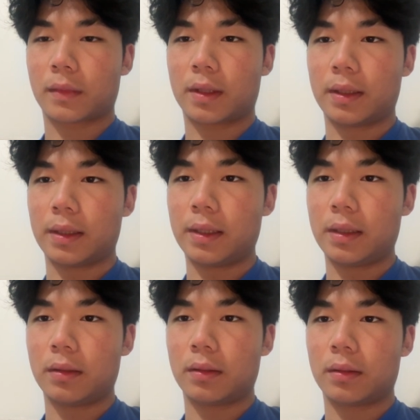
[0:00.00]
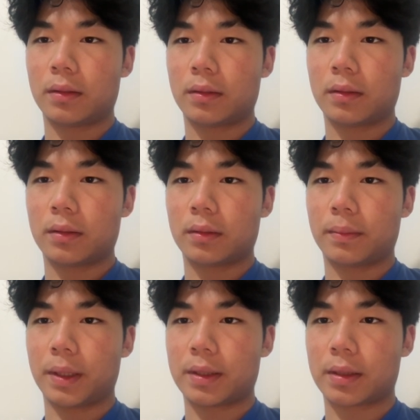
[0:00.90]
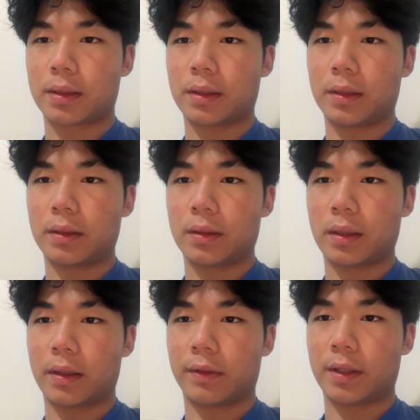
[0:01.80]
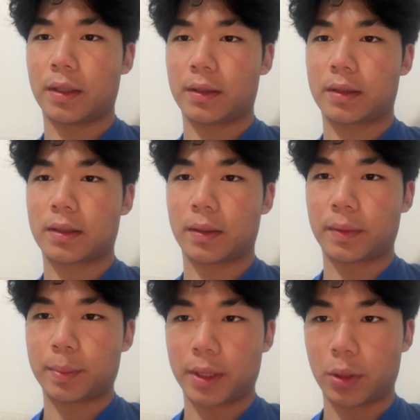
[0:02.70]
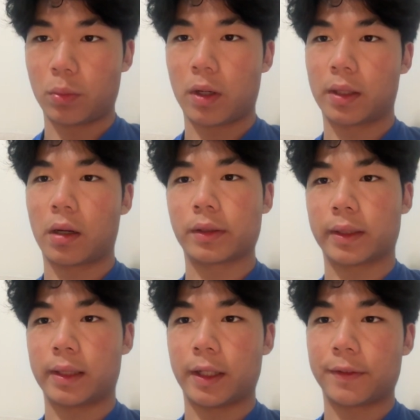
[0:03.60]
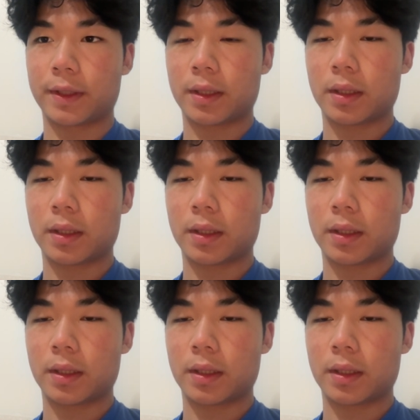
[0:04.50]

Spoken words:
delete basically everything except P1 on the left.